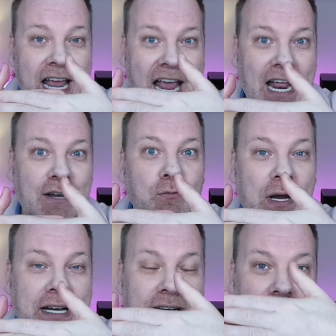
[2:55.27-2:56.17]
and
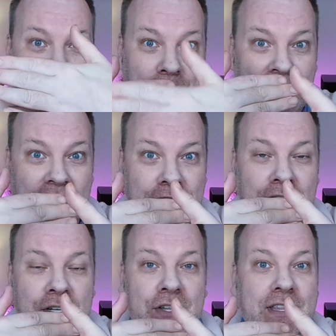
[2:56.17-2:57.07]
right above
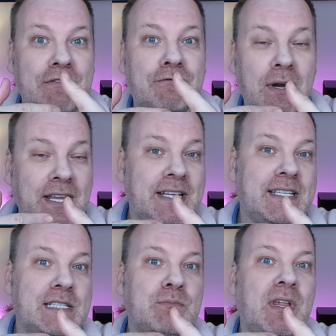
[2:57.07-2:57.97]
the frontlit
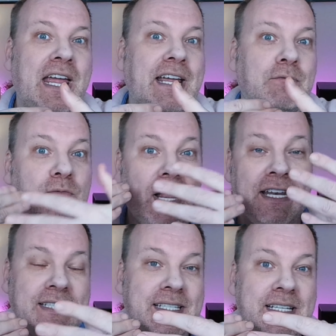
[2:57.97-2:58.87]
display, and
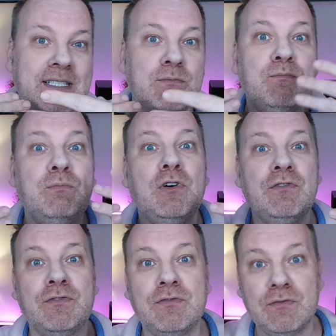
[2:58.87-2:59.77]
this is
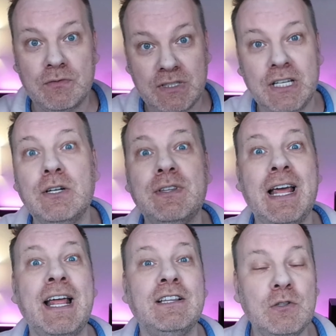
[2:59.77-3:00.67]
both, you know,
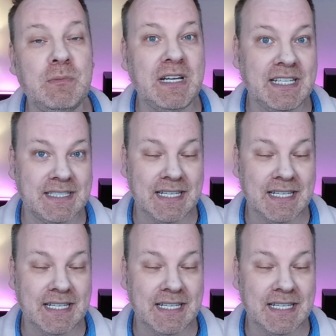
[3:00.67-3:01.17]
that illuminates